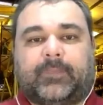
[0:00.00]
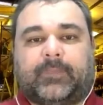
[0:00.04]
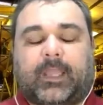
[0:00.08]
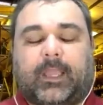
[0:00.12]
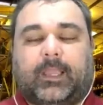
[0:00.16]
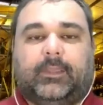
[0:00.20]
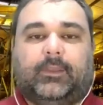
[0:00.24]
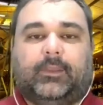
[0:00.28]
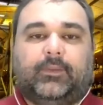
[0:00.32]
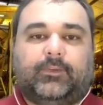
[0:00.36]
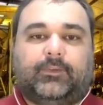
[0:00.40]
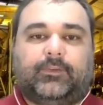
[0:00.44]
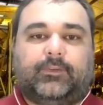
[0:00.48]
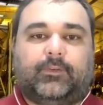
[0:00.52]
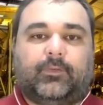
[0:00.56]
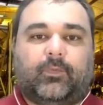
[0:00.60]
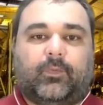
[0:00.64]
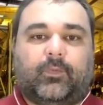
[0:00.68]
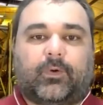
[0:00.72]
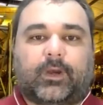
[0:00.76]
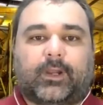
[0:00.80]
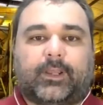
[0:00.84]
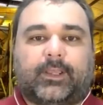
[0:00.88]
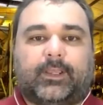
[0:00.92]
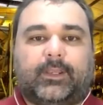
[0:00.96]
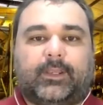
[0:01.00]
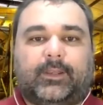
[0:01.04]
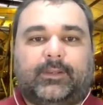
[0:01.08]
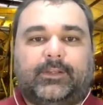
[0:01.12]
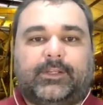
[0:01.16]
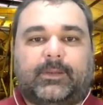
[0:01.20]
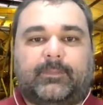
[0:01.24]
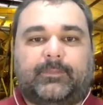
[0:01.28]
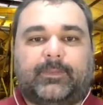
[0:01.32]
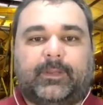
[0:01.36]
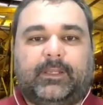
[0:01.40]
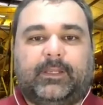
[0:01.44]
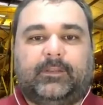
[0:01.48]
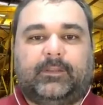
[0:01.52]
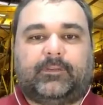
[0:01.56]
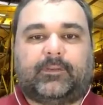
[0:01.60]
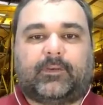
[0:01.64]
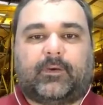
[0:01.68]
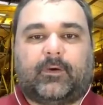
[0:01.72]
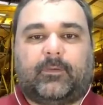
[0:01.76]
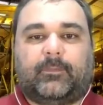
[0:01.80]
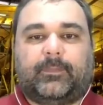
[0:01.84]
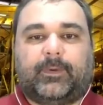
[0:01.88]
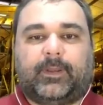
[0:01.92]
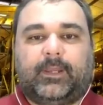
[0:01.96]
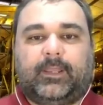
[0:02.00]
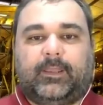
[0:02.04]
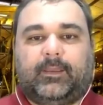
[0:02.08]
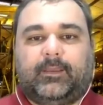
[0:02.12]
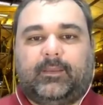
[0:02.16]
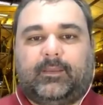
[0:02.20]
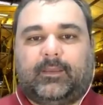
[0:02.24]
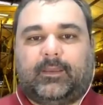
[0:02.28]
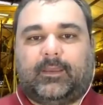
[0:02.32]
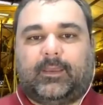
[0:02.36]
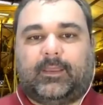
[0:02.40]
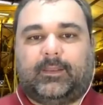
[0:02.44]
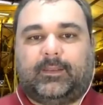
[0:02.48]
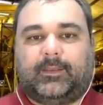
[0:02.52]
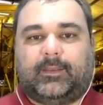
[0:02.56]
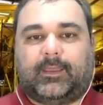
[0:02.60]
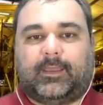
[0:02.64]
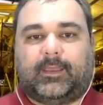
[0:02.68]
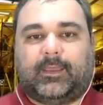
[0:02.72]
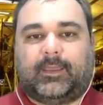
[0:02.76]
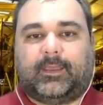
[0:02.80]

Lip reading: I used to work in a Japanese company, and